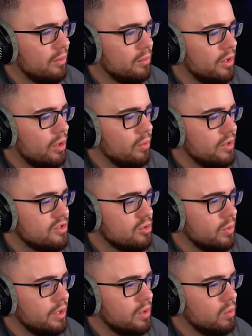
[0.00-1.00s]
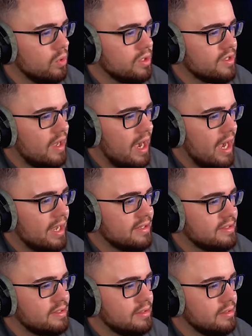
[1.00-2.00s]
don't know. These are really cool because the
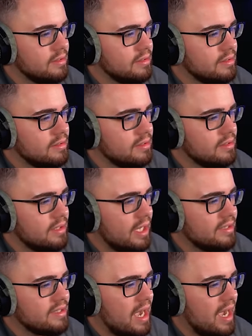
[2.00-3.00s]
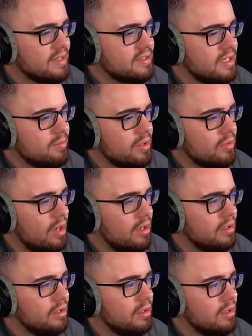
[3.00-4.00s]
eyes, that is the eyes theming,
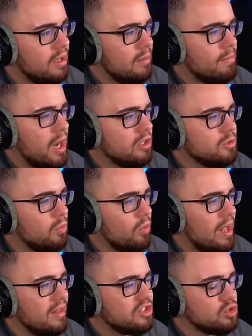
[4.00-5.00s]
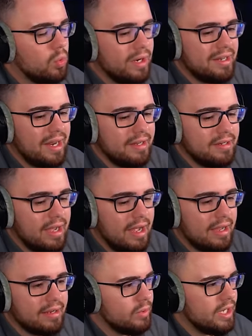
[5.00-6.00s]
right? Miles Morales
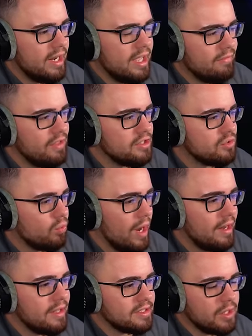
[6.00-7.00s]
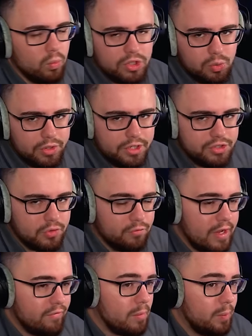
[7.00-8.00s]
2099. We got to give these ratings. And which one is your
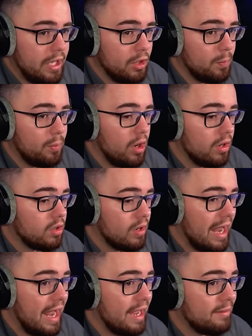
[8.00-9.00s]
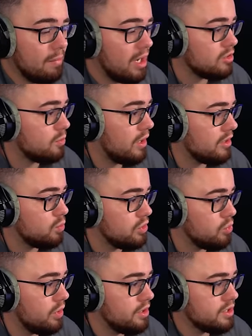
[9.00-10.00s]
favorite Peter Parker and Miles Morales?
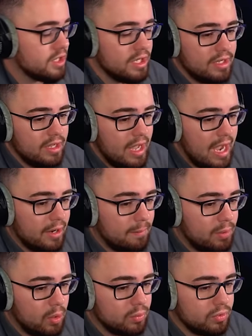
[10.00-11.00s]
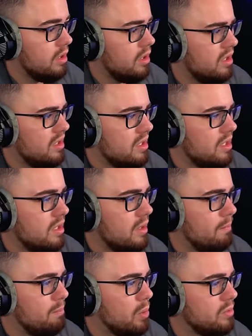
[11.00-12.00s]
Which one is out of both?
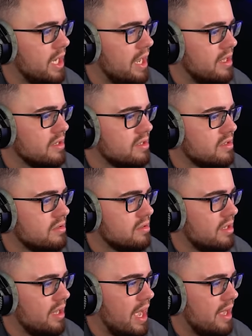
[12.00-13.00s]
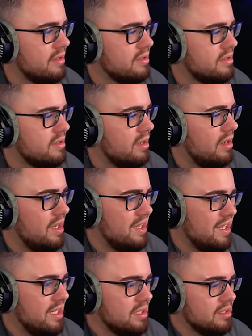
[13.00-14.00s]
Uh, Bodegas cat.
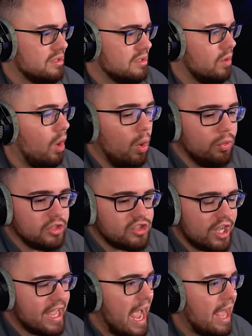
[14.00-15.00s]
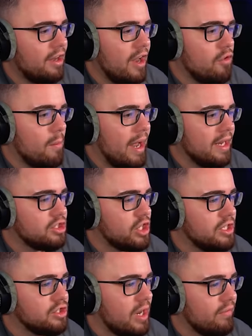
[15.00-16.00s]
Uh, oh, there's a cat. Never mind. It
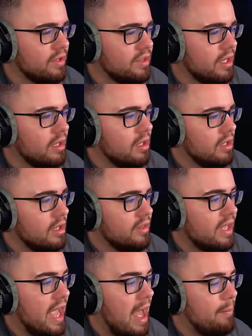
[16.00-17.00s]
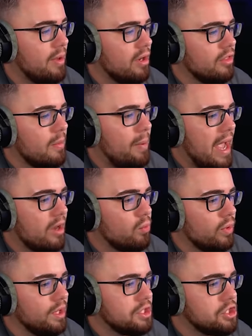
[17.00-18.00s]
changed everything. The cat being on the back
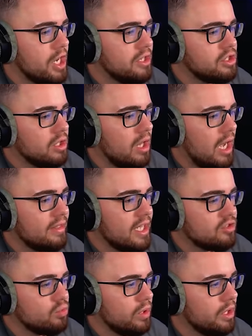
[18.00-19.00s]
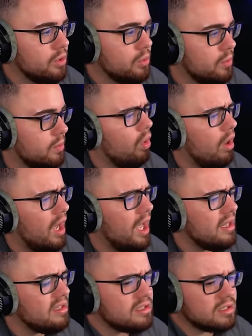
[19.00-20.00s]
really changed a lot. That's really cool.
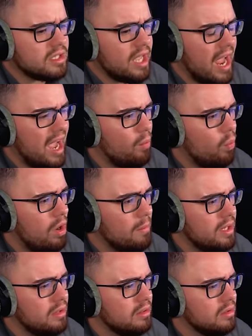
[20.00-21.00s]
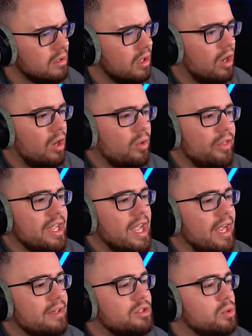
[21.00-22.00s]
What? Catwoman? Oh, they
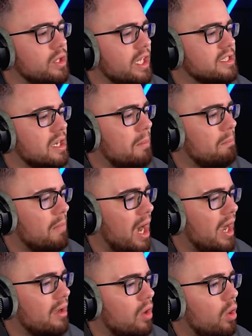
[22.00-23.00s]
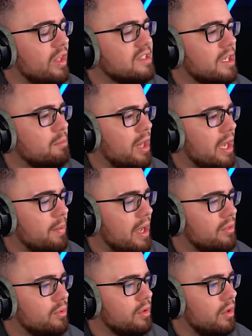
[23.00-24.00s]
can't do that to my... Oh, that's like Black
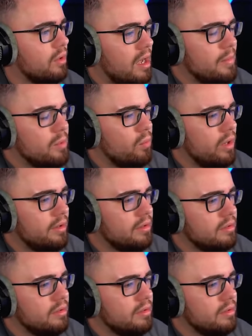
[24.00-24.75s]
Panther, though. I mean, what...